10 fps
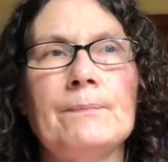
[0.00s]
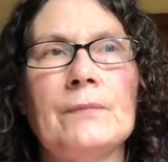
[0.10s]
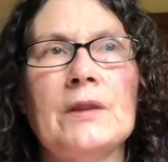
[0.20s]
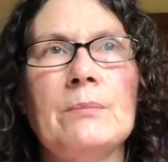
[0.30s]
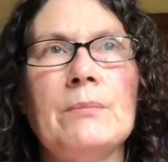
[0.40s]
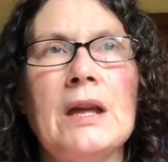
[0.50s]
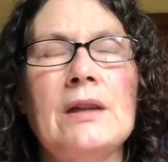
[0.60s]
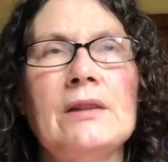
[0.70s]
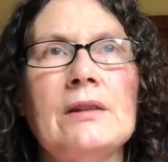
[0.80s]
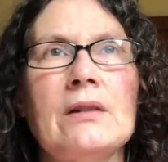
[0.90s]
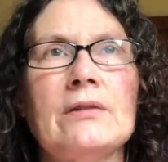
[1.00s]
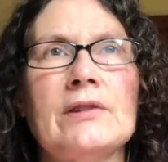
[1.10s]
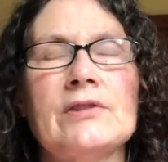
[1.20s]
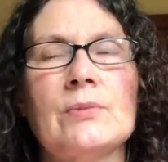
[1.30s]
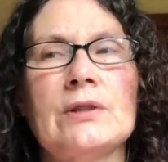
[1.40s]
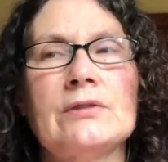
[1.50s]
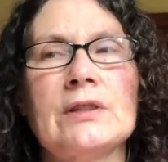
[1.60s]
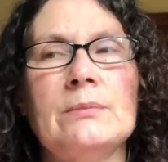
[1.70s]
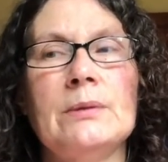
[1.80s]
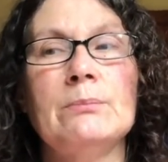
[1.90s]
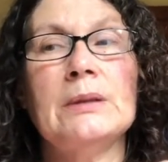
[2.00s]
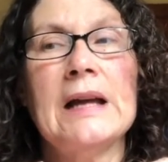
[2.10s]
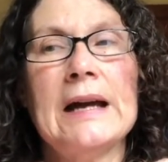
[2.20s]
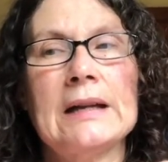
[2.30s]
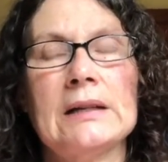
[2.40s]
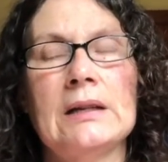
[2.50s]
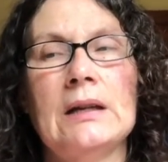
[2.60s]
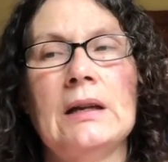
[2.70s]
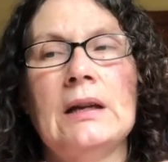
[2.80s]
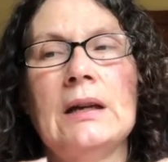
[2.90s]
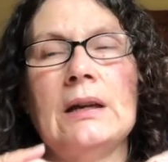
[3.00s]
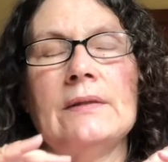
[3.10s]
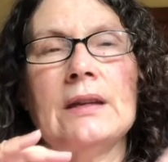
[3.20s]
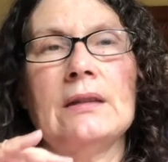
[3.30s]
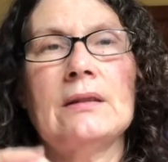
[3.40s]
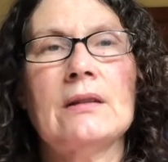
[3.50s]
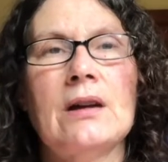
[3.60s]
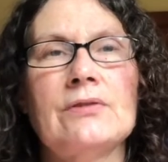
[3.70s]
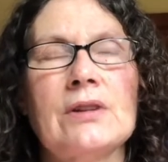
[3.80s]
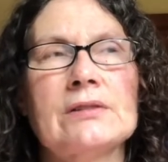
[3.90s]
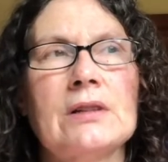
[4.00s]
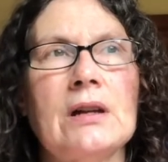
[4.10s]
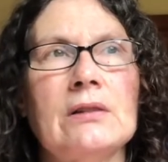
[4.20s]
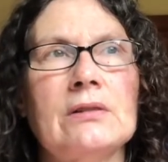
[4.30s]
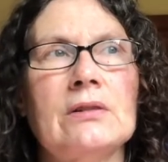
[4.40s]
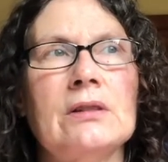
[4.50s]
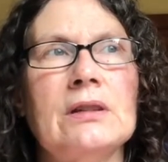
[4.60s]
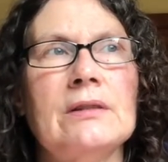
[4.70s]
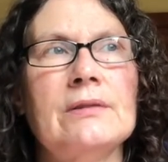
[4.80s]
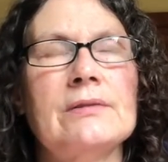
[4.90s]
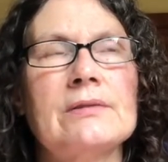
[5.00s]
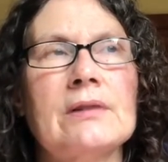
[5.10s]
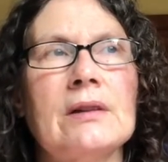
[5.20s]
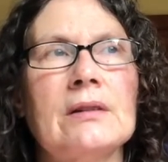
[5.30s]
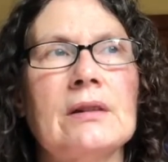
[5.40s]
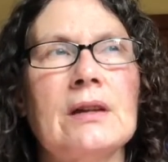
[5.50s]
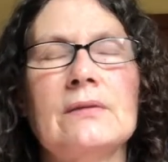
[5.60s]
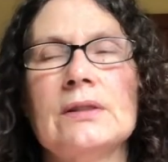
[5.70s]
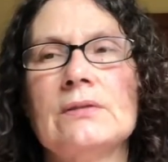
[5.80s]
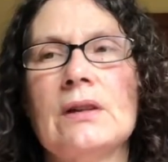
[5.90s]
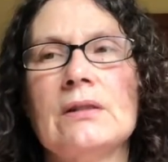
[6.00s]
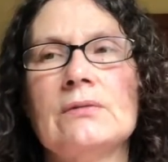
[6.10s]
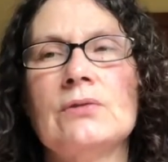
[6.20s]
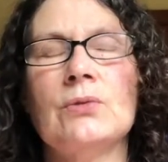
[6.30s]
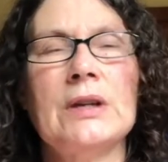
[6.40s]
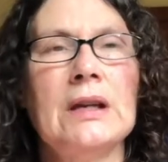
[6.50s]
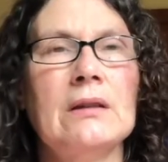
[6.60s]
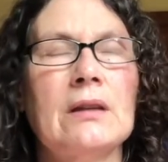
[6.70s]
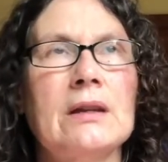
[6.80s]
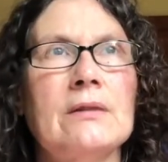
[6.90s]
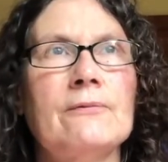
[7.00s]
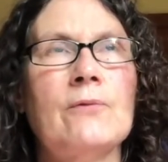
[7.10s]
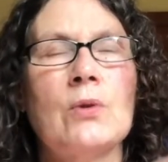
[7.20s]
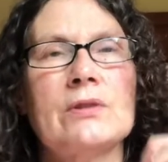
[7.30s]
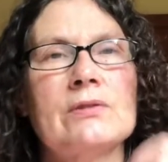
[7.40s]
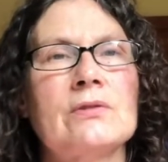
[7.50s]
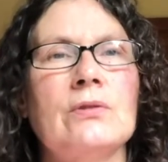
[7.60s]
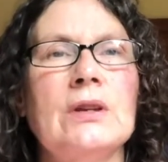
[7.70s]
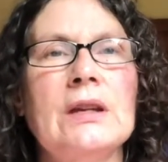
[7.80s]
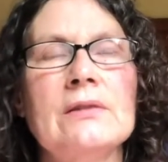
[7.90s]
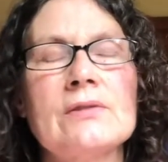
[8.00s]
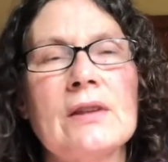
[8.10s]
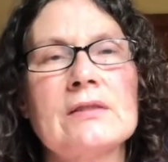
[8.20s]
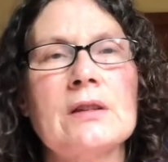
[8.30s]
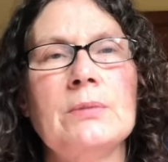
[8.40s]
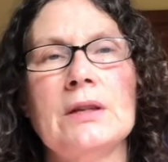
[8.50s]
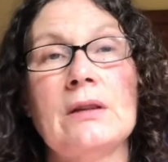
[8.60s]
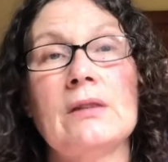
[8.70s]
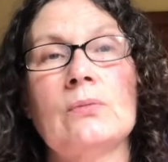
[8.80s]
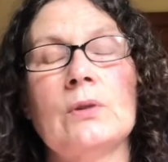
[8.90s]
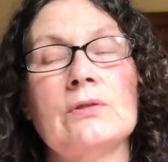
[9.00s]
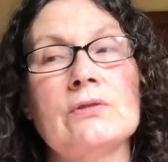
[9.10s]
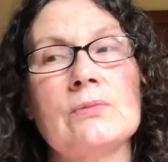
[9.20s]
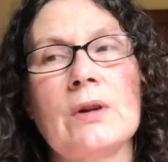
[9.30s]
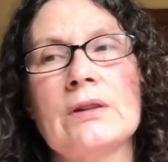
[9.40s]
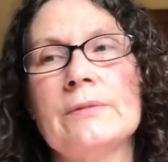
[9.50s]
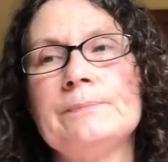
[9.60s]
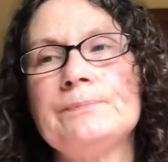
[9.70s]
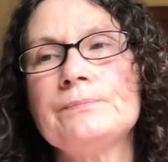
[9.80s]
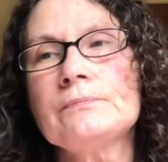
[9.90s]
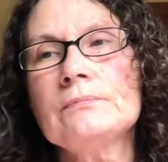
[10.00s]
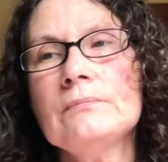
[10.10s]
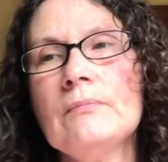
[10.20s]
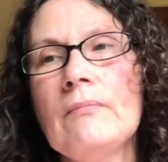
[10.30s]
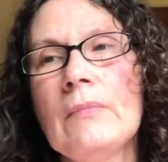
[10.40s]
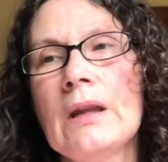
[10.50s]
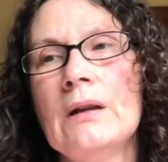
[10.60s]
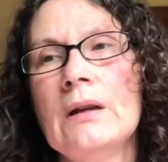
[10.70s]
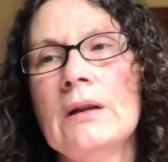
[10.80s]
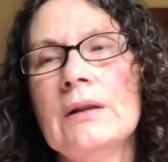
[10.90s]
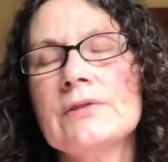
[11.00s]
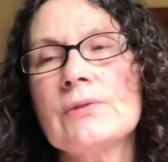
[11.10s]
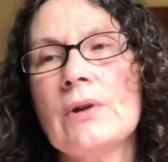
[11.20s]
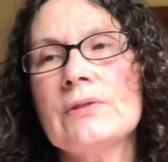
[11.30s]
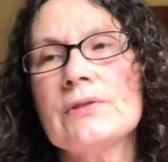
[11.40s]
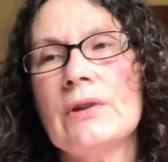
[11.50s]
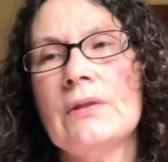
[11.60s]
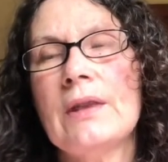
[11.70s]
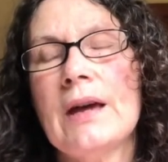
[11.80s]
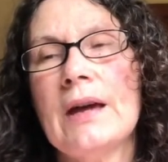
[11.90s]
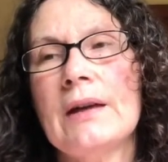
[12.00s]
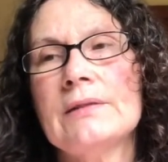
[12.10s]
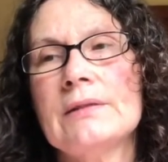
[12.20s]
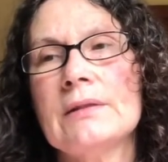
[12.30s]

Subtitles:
the main color of the sweater is going to be black, and then the contrast color is kind of a green, like a forest green. So that's going to be a nice winter sweater. So I'll start that